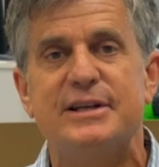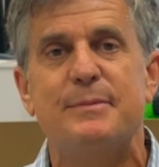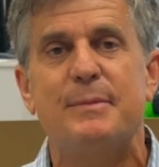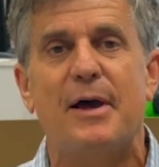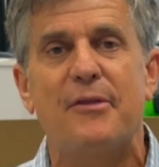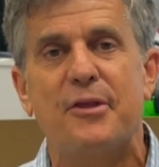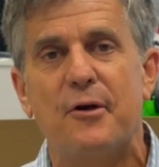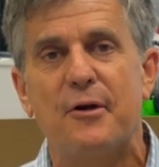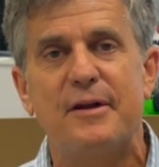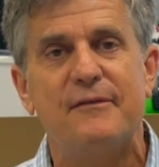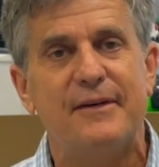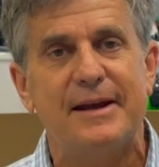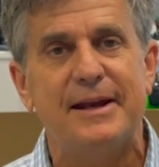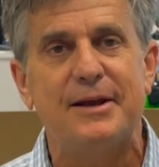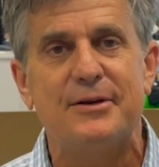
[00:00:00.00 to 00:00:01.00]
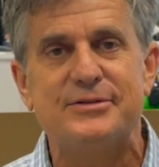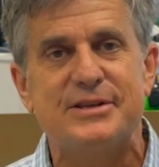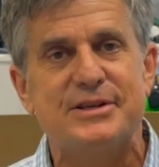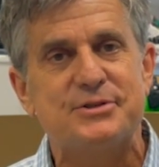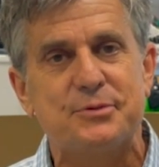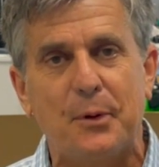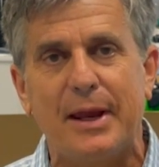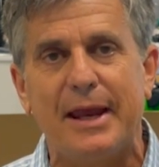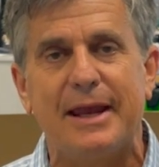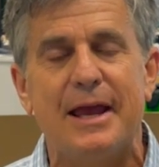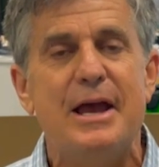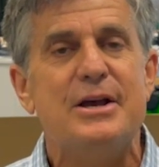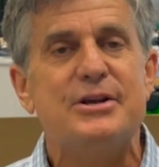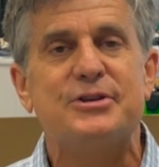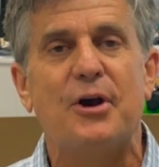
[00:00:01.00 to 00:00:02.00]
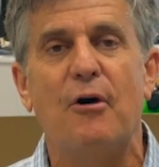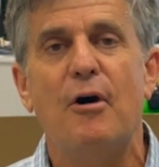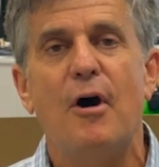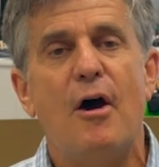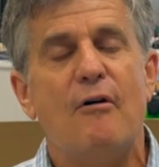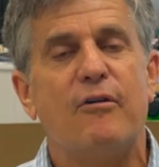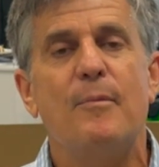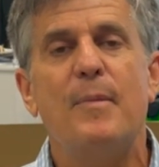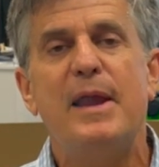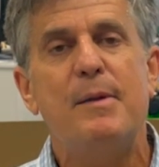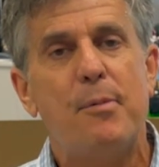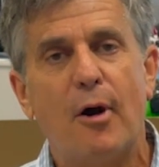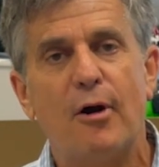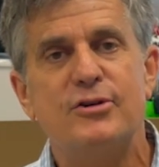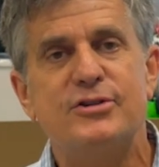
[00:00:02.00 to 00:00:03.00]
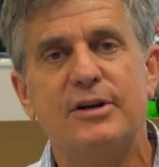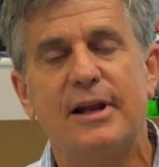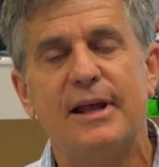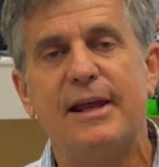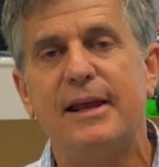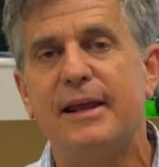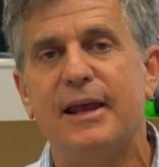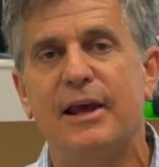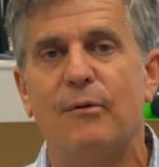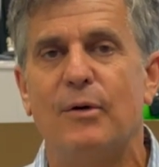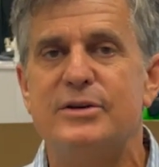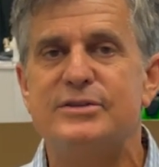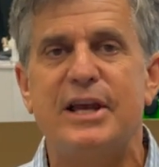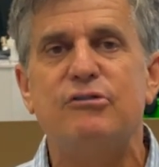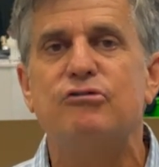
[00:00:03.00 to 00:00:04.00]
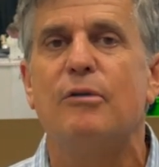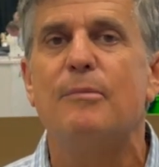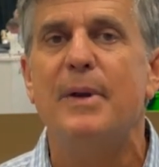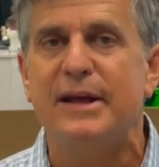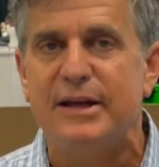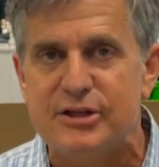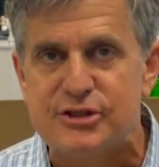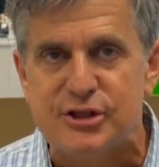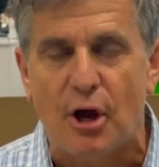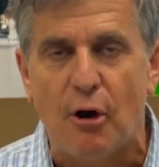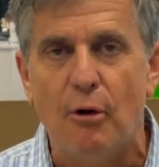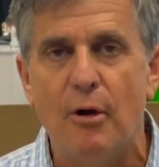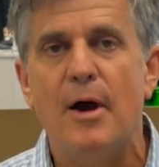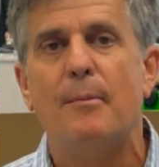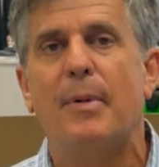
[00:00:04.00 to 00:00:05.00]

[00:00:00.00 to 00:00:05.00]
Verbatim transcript: about 30 videos this week. So for me personally, it was a tremendous show,